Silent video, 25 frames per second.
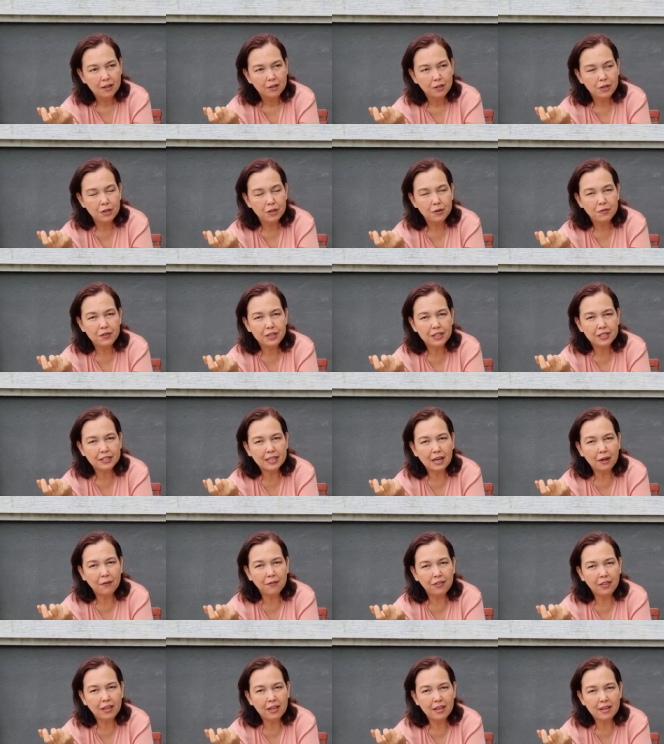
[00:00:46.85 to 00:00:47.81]
The
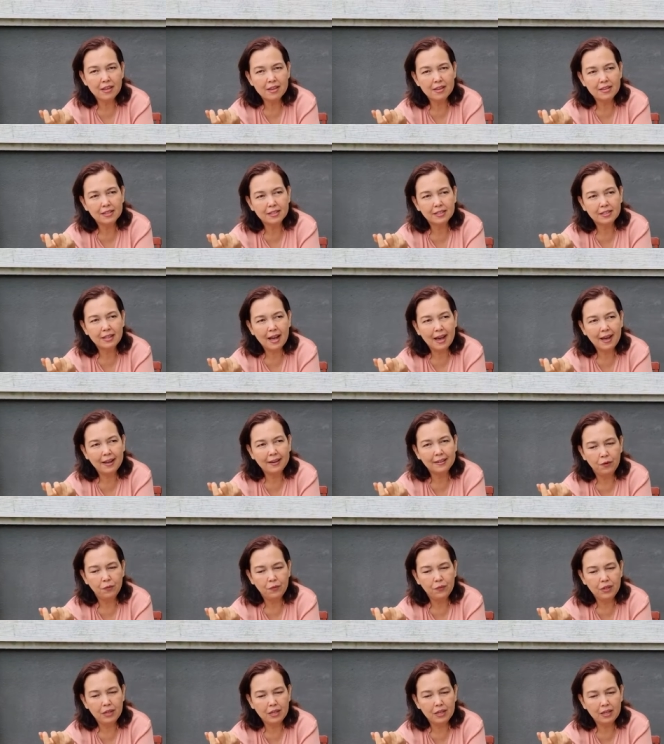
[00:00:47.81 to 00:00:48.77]
resulting is that
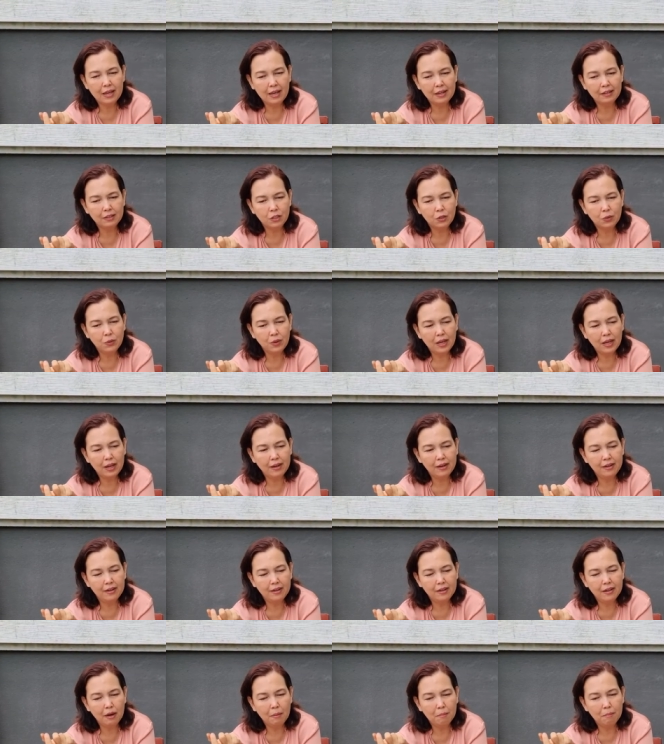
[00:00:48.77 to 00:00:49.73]
we get
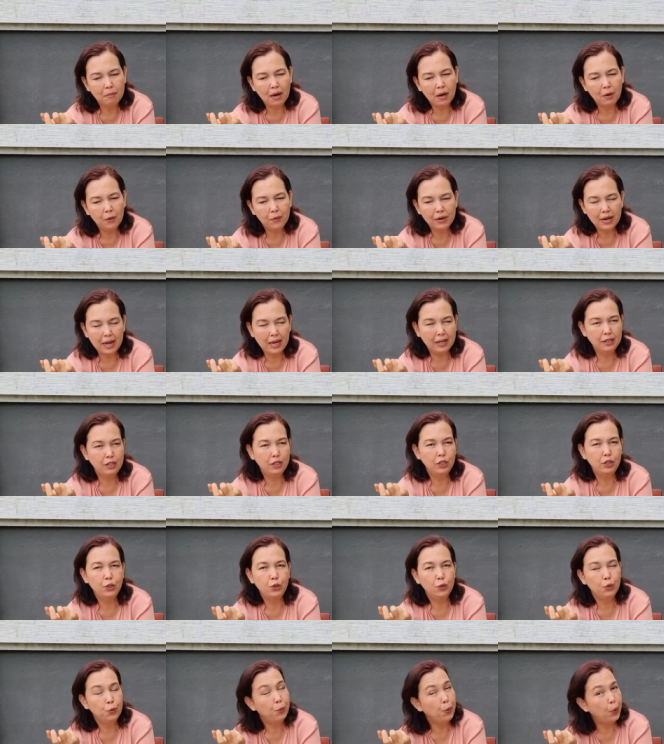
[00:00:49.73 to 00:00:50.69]
together about
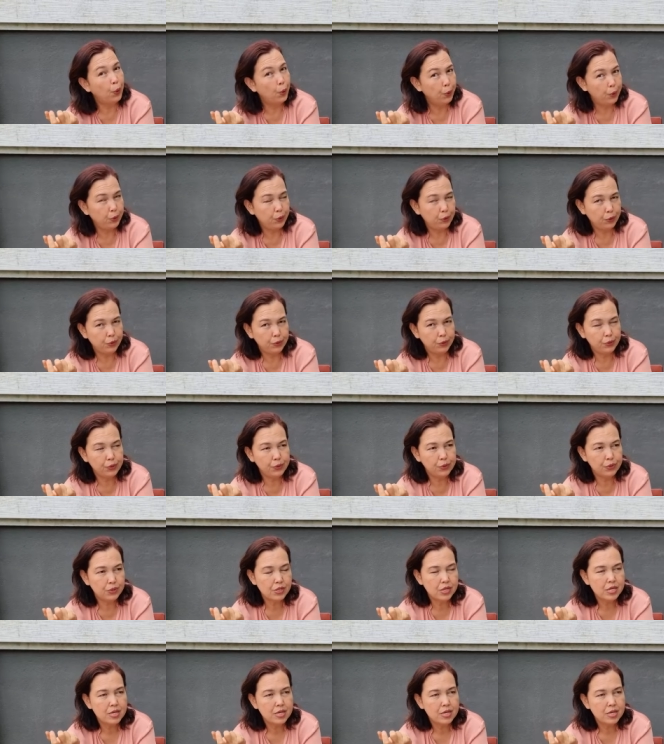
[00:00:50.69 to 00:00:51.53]
92 bottles.